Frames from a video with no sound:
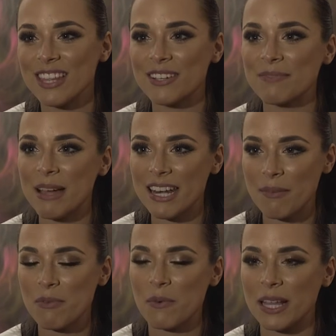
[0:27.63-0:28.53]
that was my
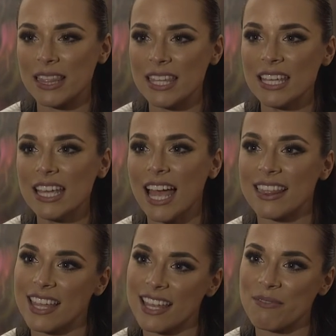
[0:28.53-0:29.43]
number one thing and
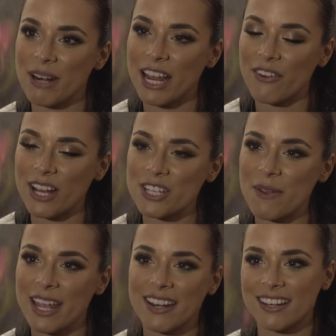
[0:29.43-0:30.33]
then when I
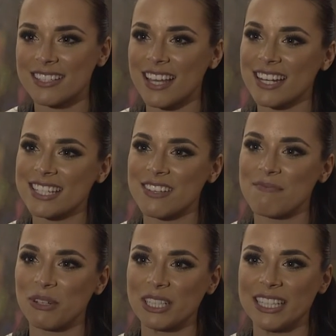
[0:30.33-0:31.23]
graduated I decided to give
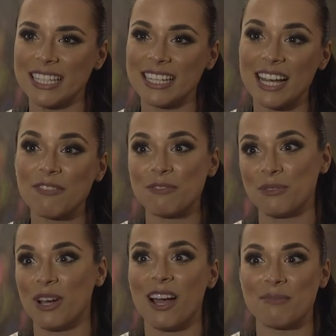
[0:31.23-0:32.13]
modelling a
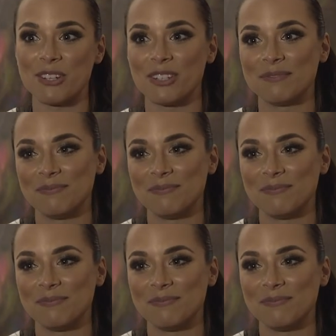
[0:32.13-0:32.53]
full-time shot.